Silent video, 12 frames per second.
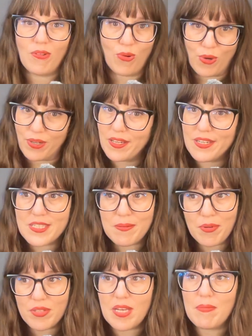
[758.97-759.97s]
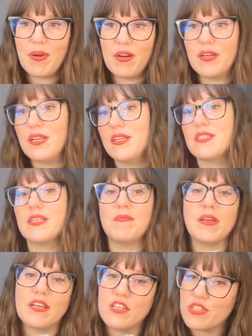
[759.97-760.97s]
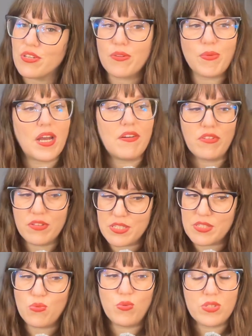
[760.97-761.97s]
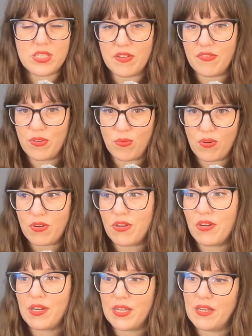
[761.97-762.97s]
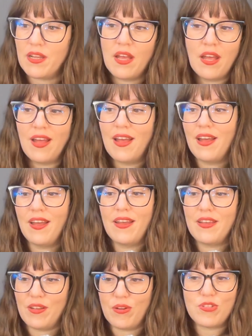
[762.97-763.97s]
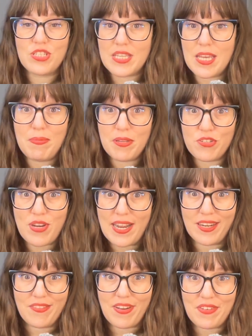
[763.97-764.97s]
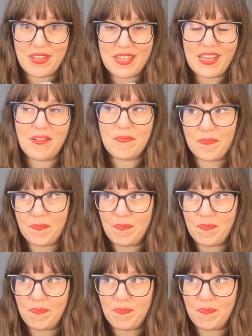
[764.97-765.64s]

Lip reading: organizing birthday parties and making sure we have all the school stuff in order and, just keeping track of everything